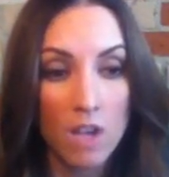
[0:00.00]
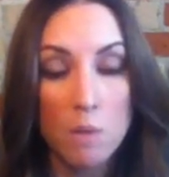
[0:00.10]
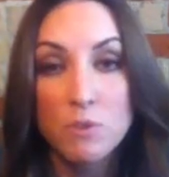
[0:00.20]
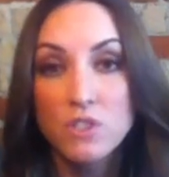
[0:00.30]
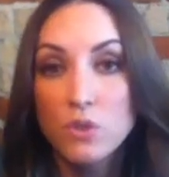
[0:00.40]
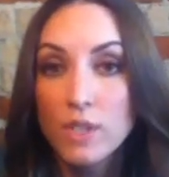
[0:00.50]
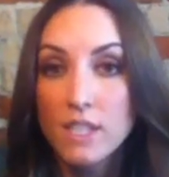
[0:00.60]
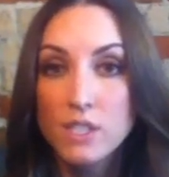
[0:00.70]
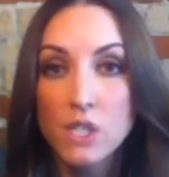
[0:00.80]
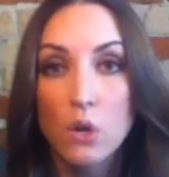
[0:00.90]
almost 2
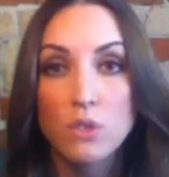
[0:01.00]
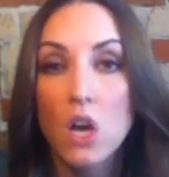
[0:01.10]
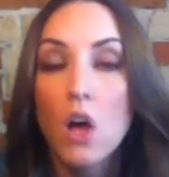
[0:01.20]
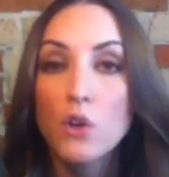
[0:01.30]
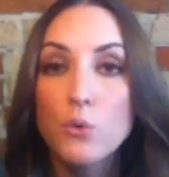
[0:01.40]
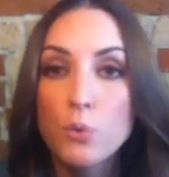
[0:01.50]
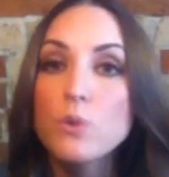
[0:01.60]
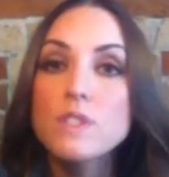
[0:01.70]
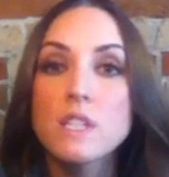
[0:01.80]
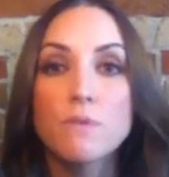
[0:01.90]
years ago to all
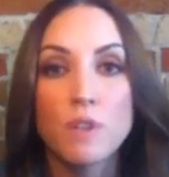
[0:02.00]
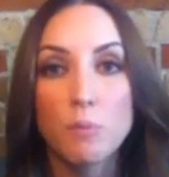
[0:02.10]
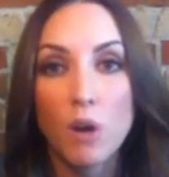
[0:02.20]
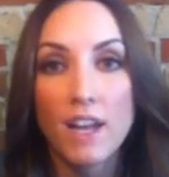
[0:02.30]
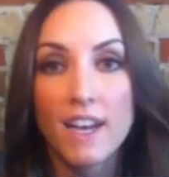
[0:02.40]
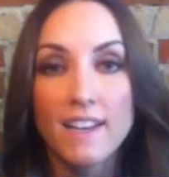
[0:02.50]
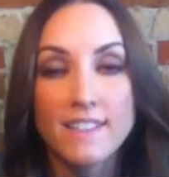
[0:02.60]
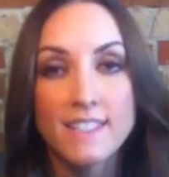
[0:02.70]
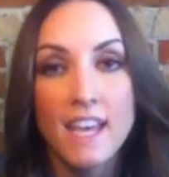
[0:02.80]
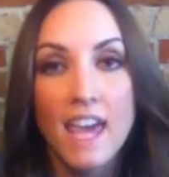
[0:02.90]
cruelty-free
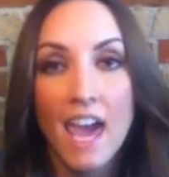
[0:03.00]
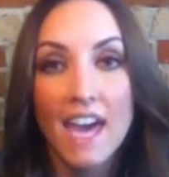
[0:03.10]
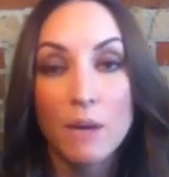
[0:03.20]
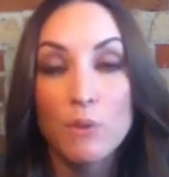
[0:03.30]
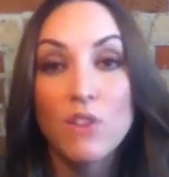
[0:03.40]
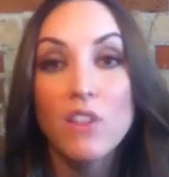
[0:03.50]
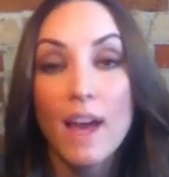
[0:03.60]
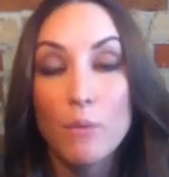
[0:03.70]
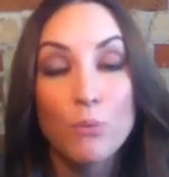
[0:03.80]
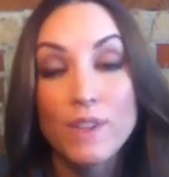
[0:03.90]
products, and
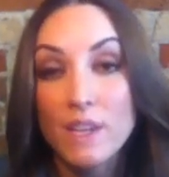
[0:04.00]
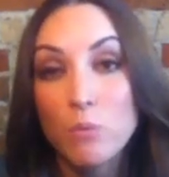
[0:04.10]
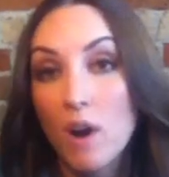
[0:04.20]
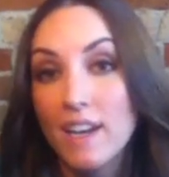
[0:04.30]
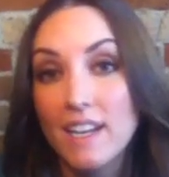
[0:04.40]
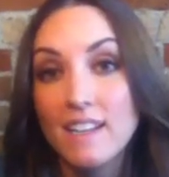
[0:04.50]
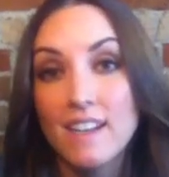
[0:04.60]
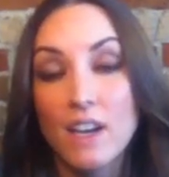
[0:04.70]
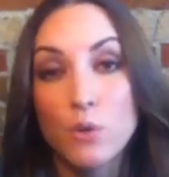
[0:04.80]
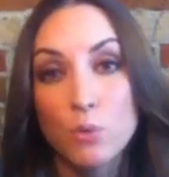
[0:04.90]
I really wanted
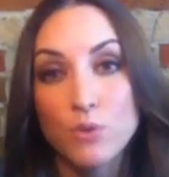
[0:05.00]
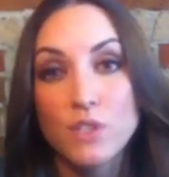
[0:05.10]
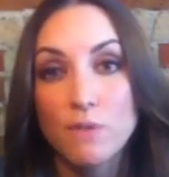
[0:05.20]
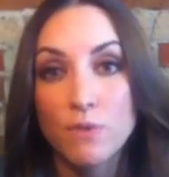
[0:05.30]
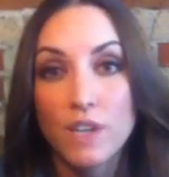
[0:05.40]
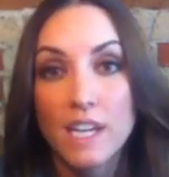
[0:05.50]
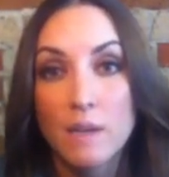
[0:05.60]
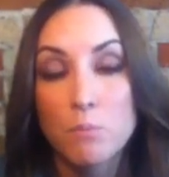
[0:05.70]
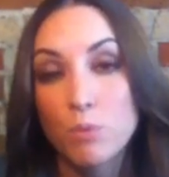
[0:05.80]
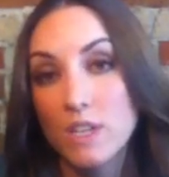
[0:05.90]
a
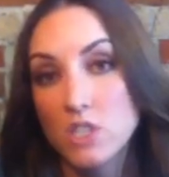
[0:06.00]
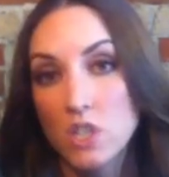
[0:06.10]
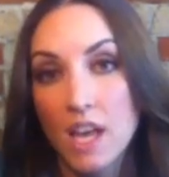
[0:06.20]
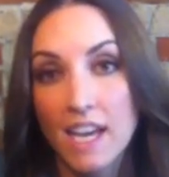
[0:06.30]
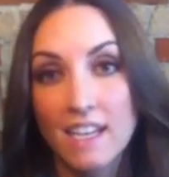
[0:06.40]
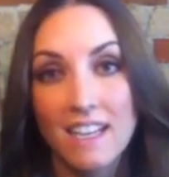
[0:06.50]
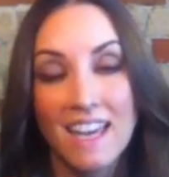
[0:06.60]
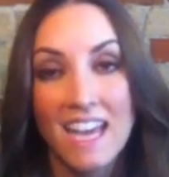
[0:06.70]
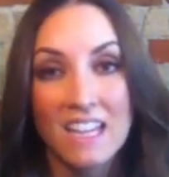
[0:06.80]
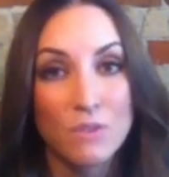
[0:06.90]
cruelty-free brush line,
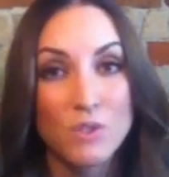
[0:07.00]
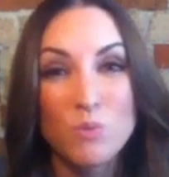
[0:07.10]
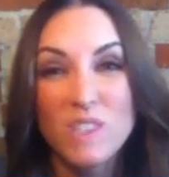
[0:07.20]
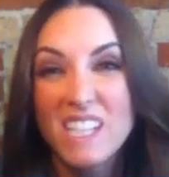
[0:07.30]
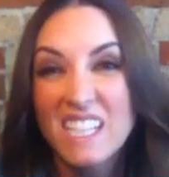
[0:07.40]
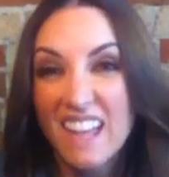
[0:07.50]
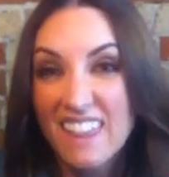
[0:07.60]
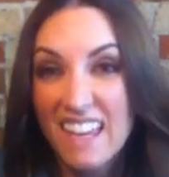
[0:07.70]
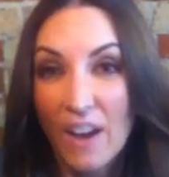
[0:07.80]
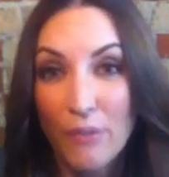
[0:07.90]
and there really
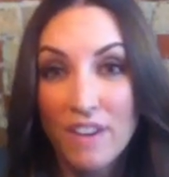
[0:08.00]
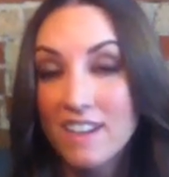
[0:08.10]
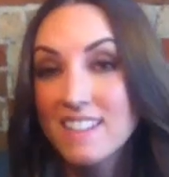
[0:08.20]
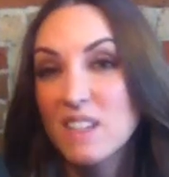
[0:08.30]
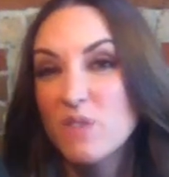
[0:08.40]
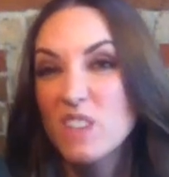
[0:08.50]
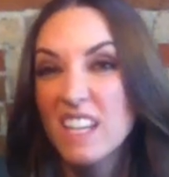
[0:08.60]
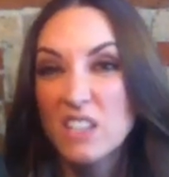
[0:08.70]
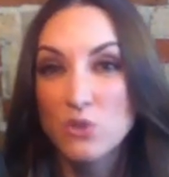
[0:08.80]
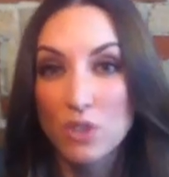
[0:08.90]
nothing out there except for
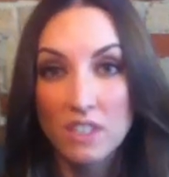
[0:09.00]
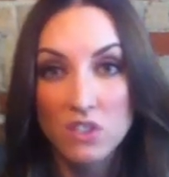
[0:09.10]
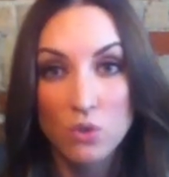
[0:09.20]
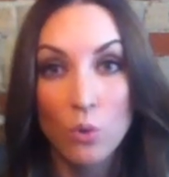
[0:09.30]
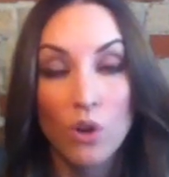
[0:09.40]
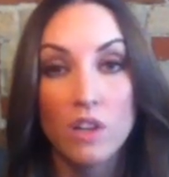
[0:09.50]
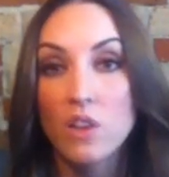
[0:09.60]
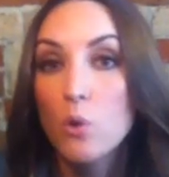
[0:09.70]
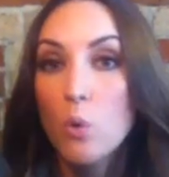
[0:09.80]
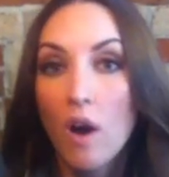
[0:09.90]
like drugstore
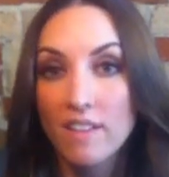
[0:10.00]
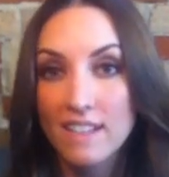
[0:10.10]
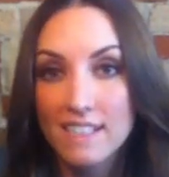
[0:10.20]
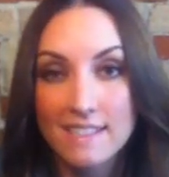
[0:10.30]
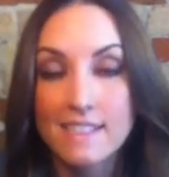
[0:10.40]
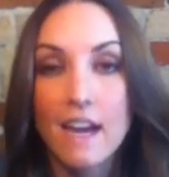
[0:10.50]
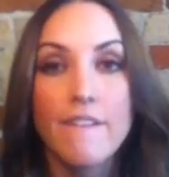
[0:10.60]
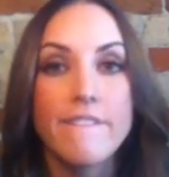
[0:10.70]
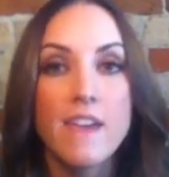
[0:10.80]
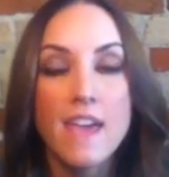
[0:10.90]
low quality
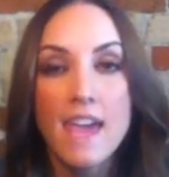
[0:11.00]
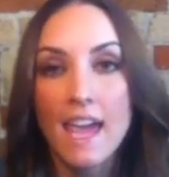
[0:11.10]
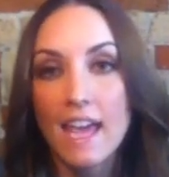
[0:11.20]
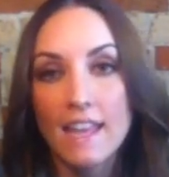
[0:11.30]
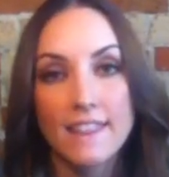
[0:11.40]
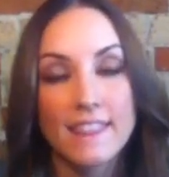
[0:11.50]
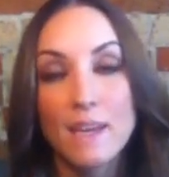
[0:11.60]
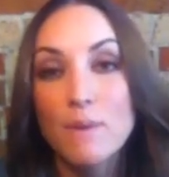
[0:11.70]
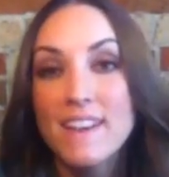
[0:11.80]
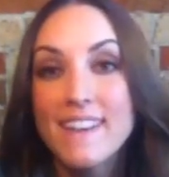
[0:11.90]
stuff, and
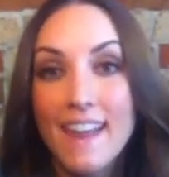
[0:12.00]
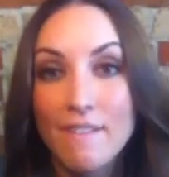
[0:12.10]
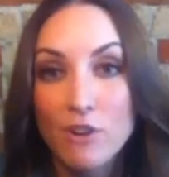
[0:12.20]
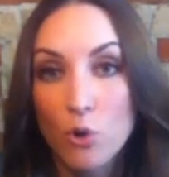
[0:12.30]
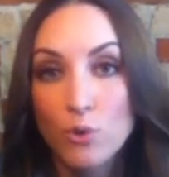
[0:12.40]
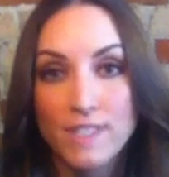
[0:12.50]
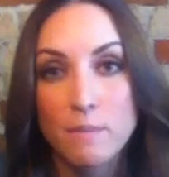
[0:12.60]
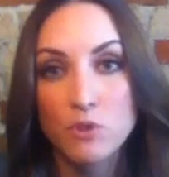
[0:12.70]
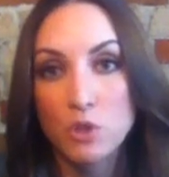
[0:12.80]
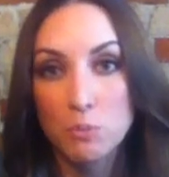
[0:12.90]
they would never hold
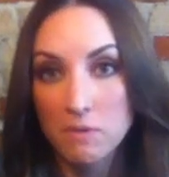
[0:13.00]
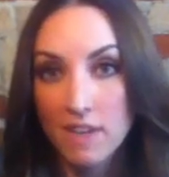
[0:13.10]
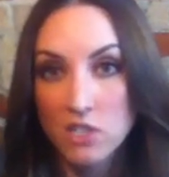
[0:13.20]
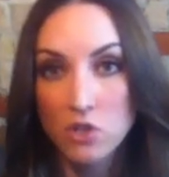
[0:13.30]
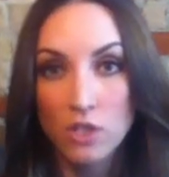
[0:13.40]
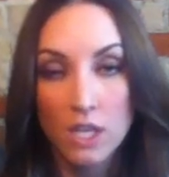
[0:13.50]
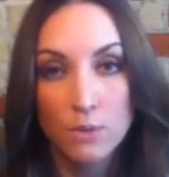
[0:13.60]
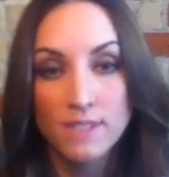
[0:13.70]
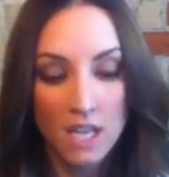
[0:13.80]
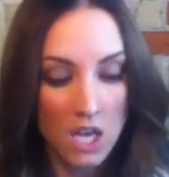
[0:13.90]
up to a professional
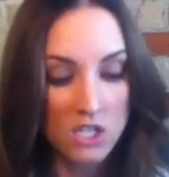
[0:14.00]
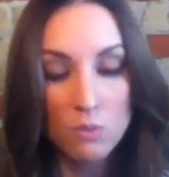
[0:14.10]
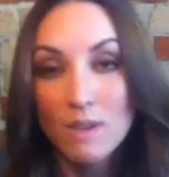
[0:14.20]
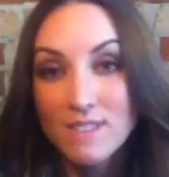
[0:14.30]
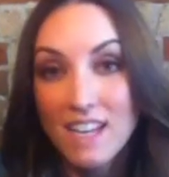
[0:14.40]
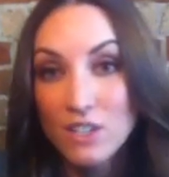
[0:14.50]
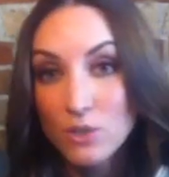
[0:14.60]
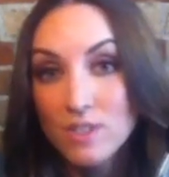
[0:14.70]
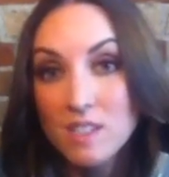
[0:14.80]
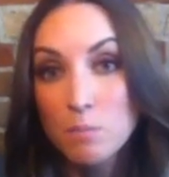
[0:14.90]
use. So when I was
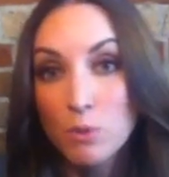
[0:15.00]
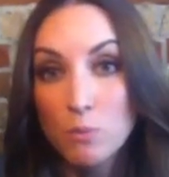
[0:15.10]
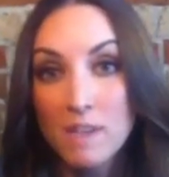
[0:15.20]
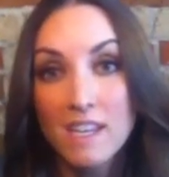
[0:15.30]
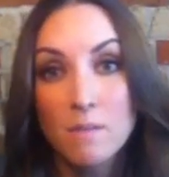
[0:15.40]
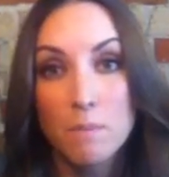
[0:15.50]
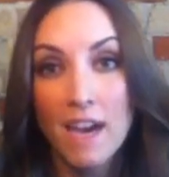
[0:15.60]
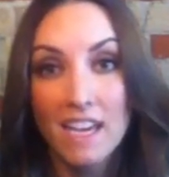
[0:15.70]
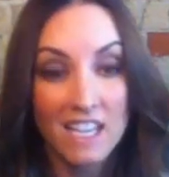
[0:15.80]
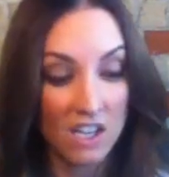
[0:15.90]
introduced to Bhumi
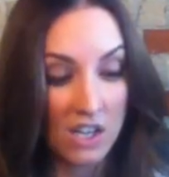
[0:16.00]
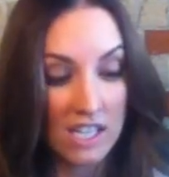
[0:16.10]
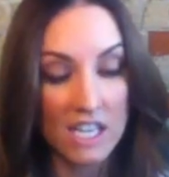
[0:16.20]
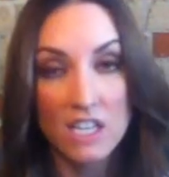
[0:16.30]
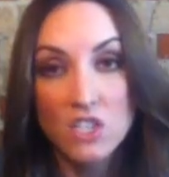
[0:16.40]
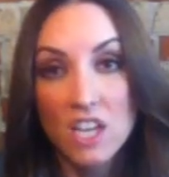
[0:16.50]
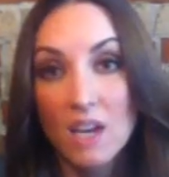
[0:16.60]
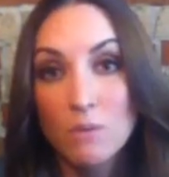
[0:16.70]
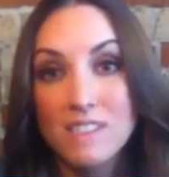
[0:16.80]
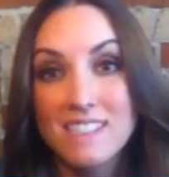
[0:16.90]
by Carrie Kish,
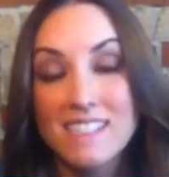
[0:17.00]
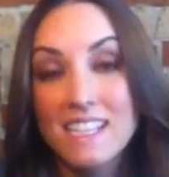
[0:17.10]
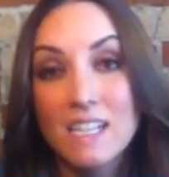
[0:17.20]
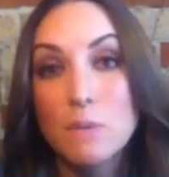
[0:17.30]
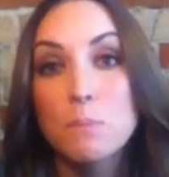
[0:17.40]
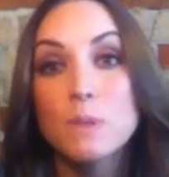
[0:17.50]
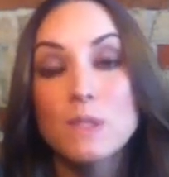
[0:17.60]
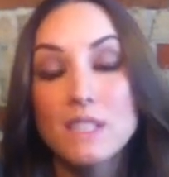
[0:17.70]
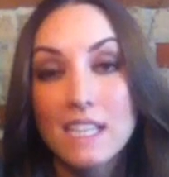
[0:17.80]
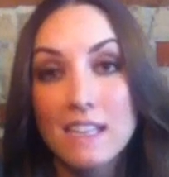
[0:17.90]
I was
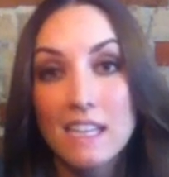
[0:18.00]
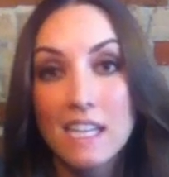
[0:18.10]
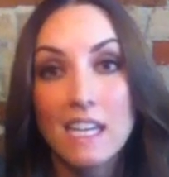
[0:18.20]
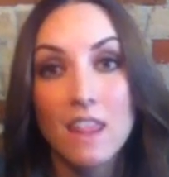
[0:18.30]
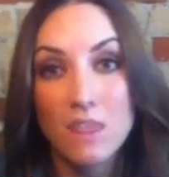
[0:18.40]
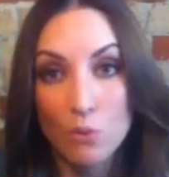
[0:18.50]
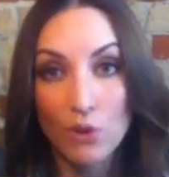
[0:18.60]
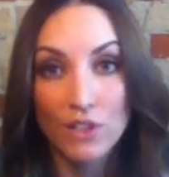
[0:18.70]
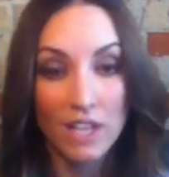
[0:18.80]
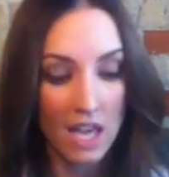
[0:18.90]
completely
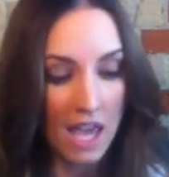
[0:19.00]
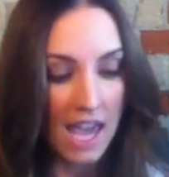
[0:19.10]
thrilled.